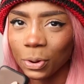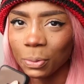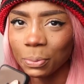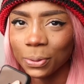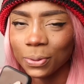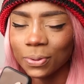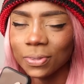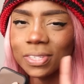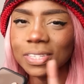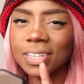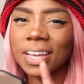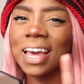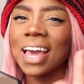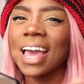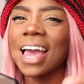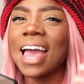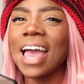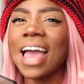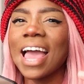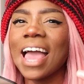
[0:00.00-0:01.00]
boots,
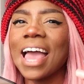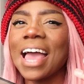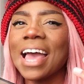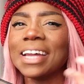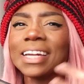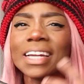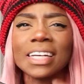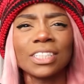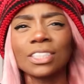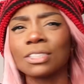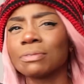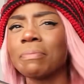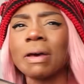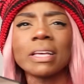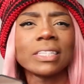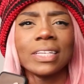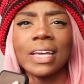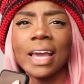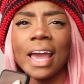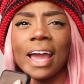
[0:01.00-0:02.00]
and like just
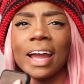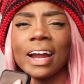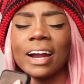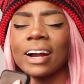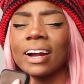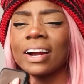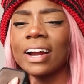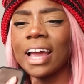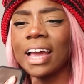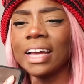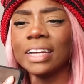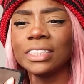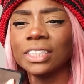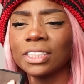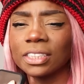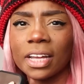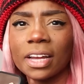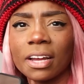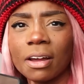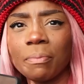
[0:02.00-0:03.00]
messy hair and
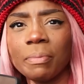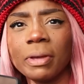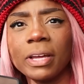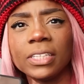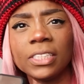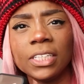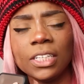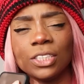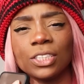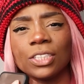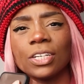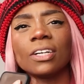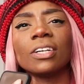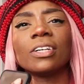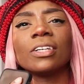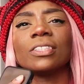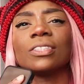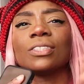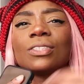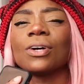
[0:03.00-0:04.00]
just like a big
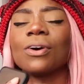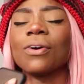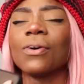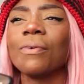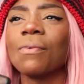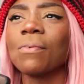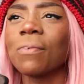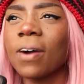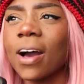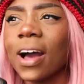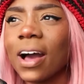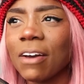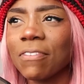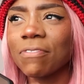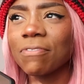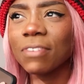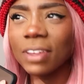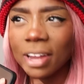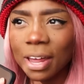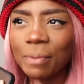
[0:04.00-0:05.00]
t-shirt. So I
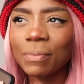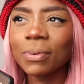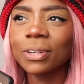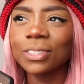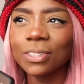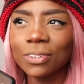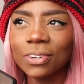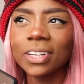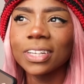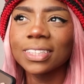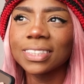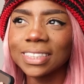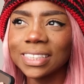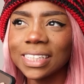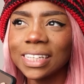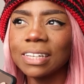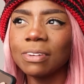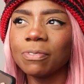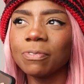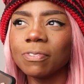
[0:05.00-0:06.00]
feel like we're still gonna
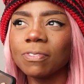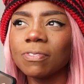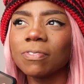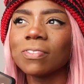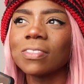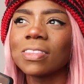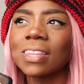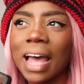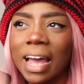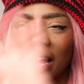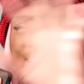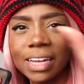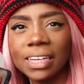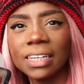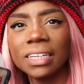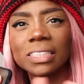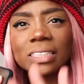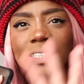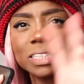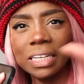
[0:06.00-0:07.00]
see that
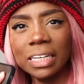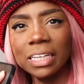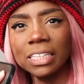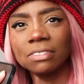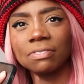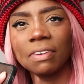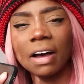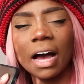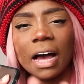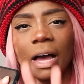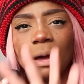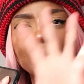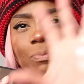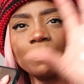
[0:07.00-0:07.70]
indie sleaze vibe.